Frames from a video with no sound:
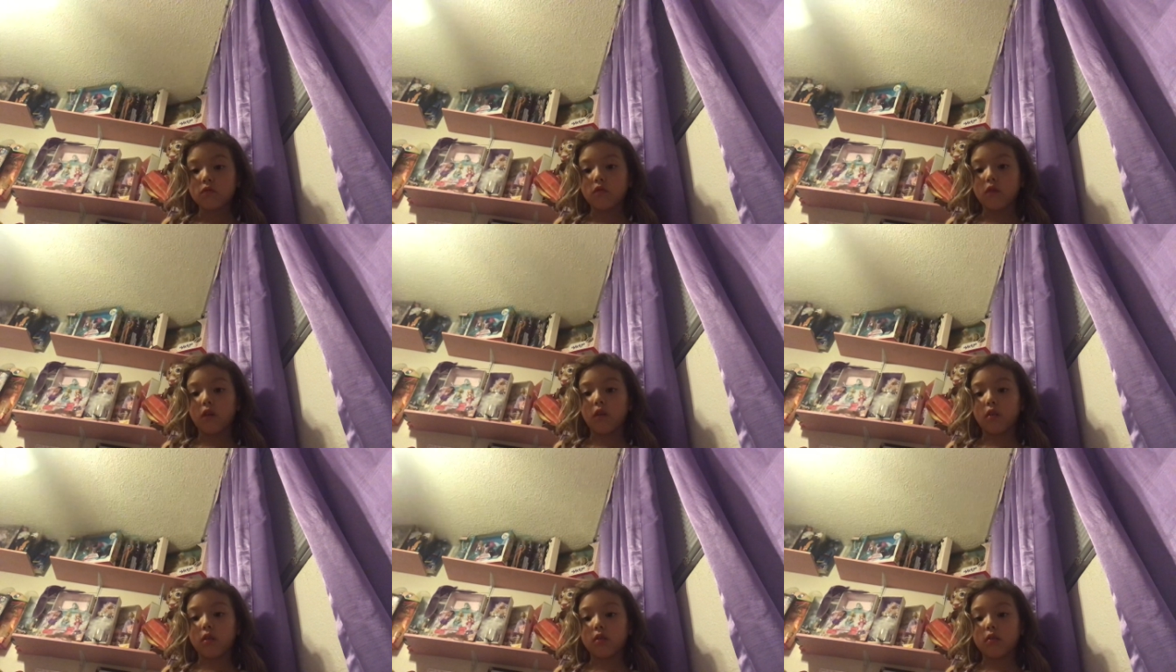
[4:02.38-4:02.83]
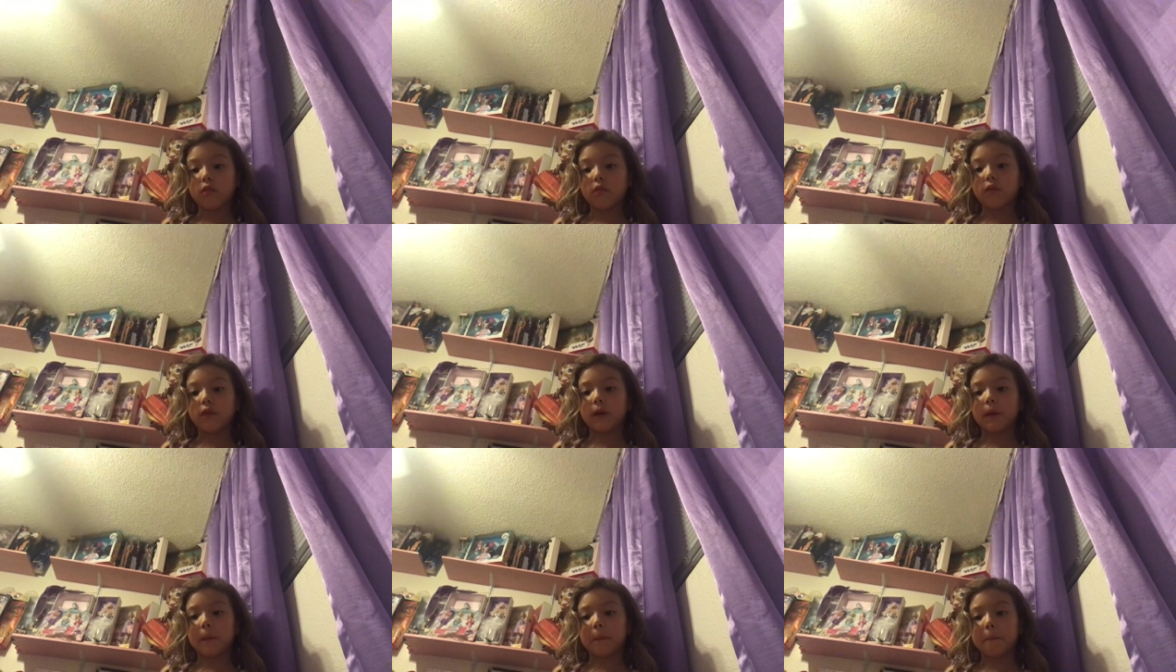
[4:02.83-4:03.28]
Well,
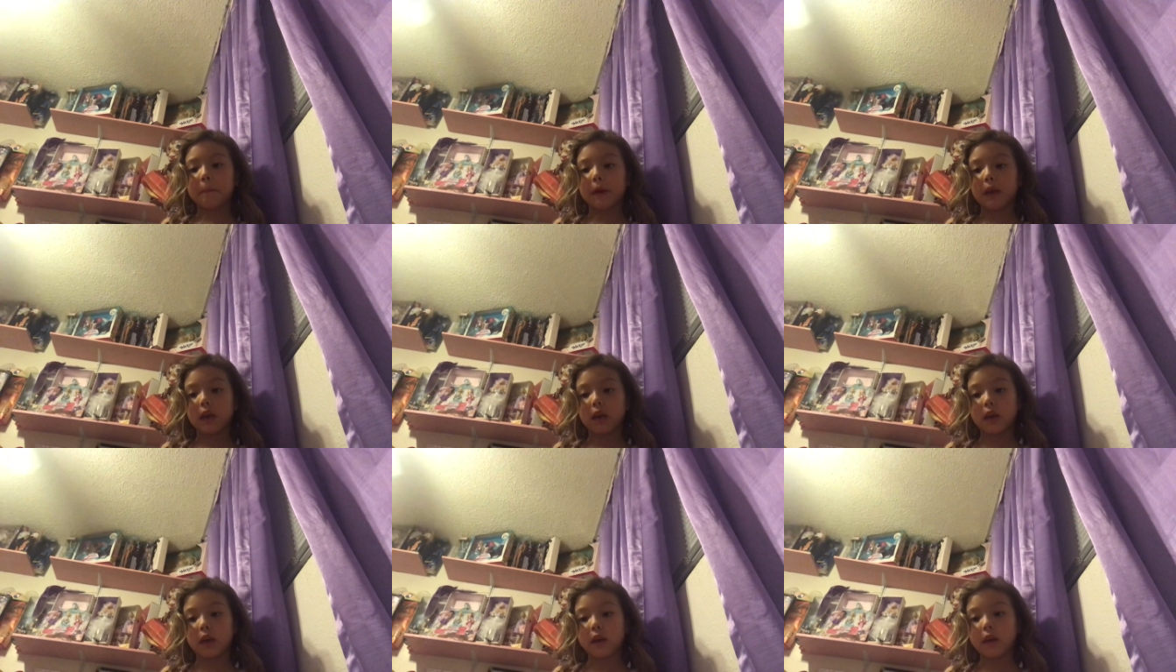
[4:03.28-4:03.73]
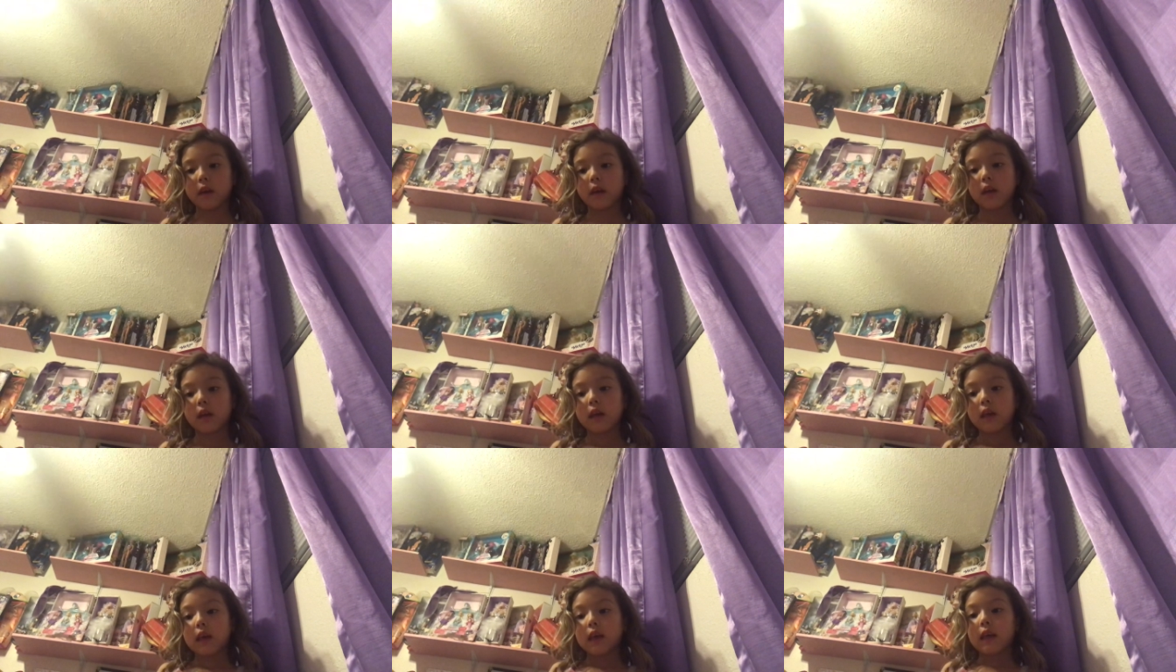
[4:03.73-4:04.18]
what I'm meaning
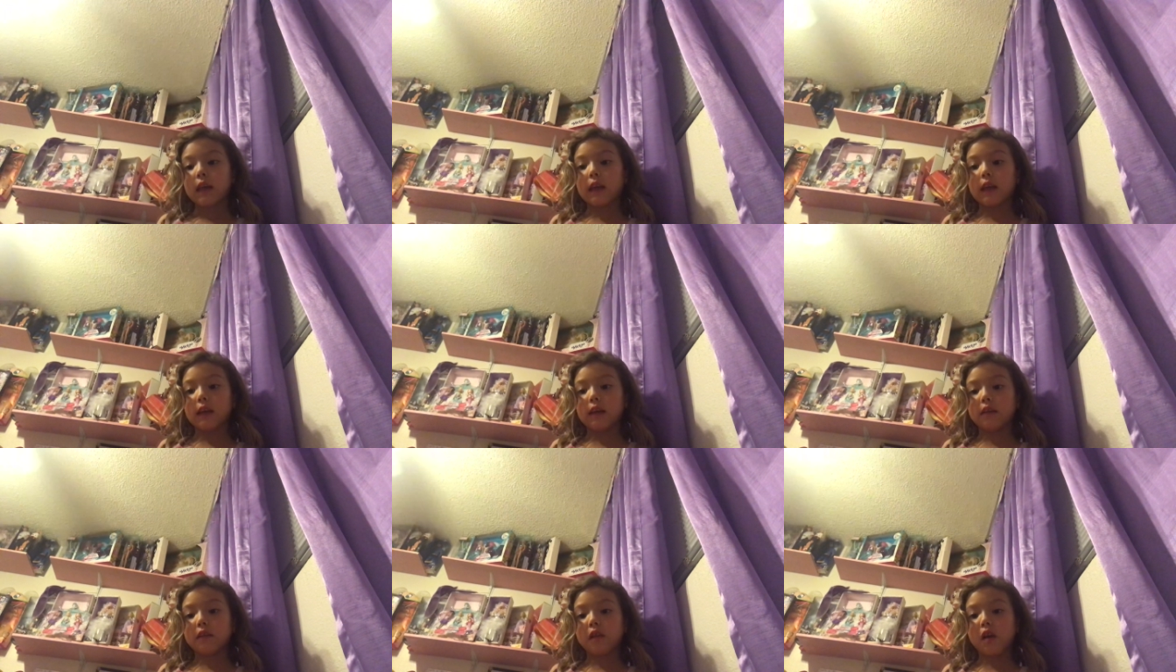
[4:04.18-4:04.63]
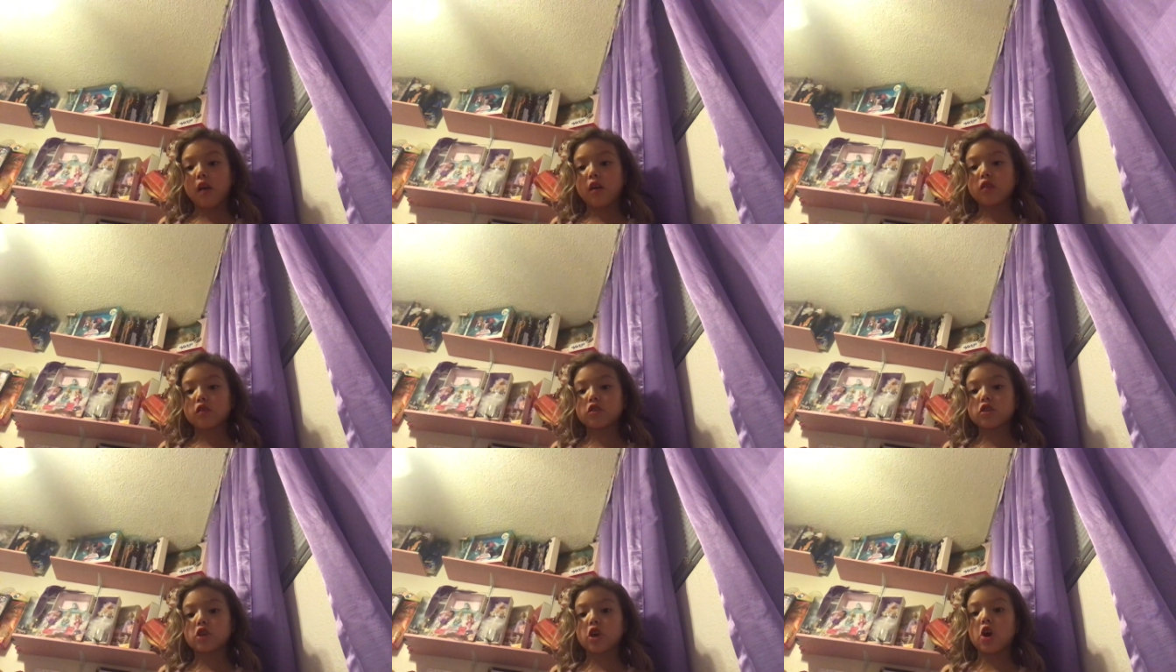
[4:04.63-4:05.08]
is,
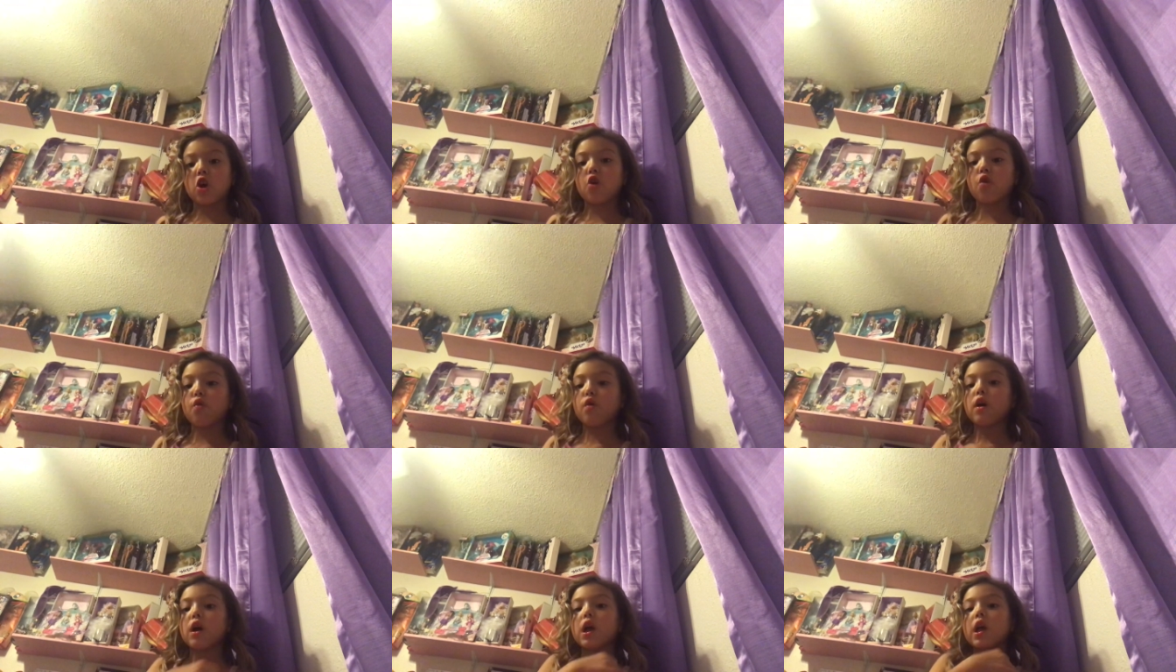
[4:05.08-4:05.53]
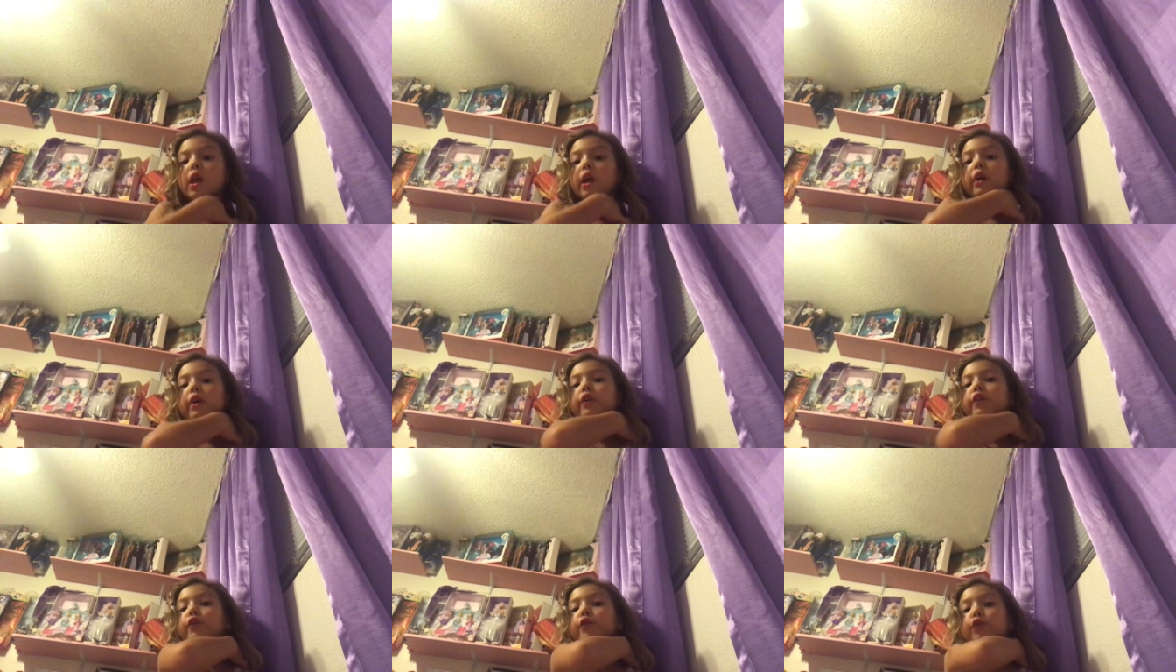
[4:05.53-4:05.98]
so
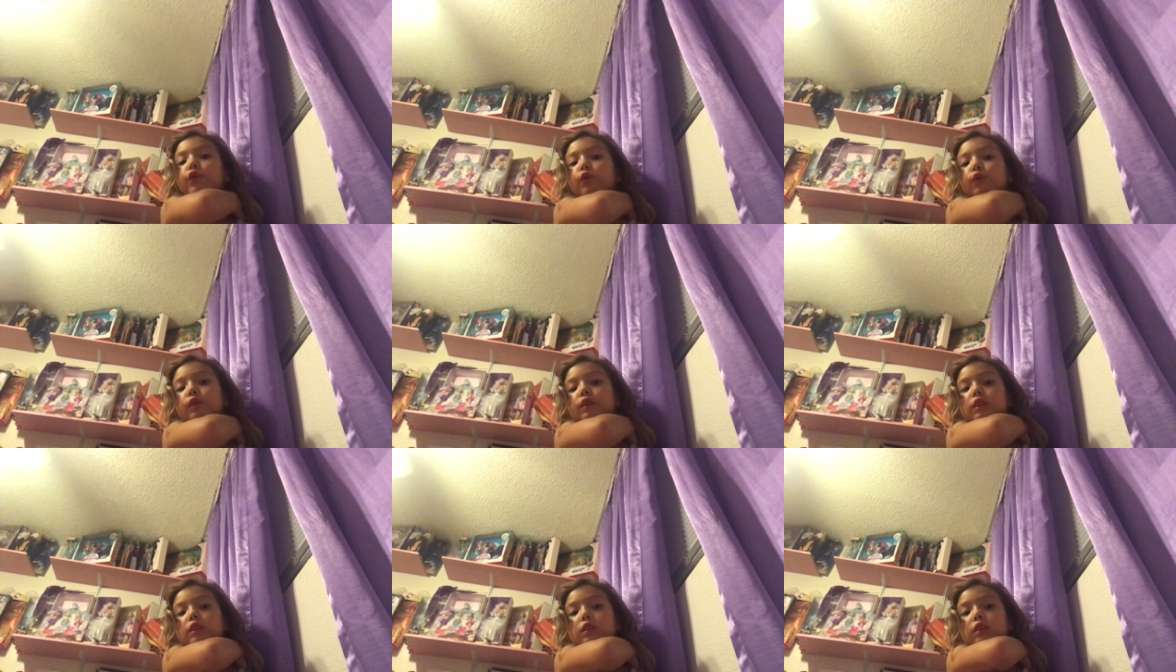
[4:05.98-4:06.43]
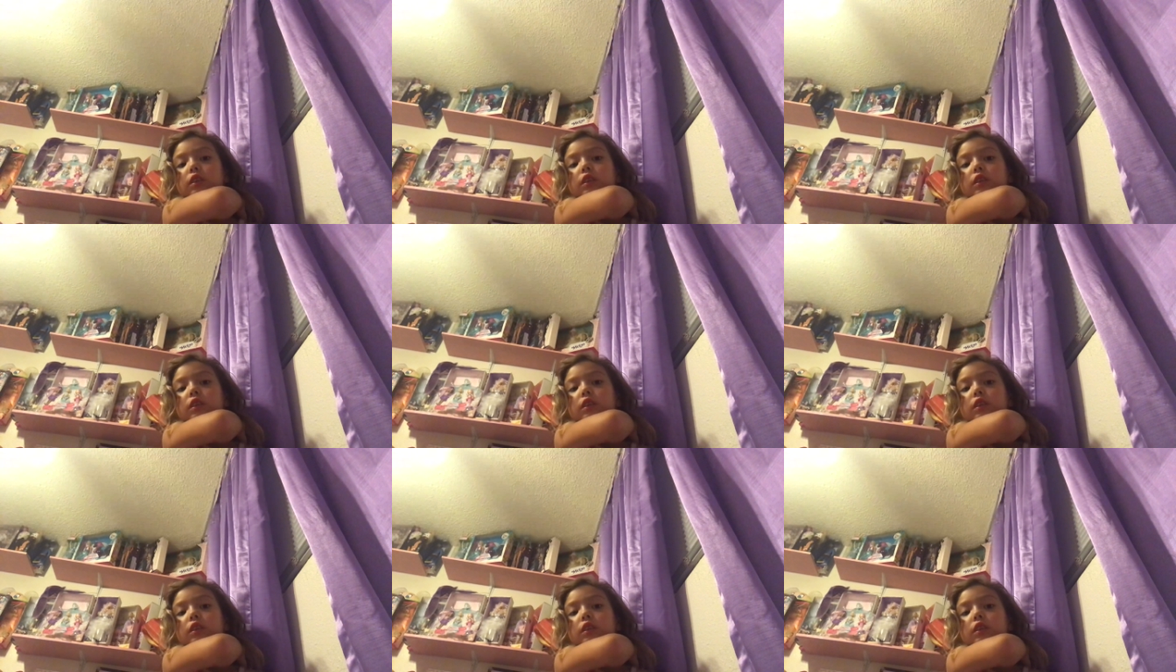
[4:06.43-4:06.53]
you,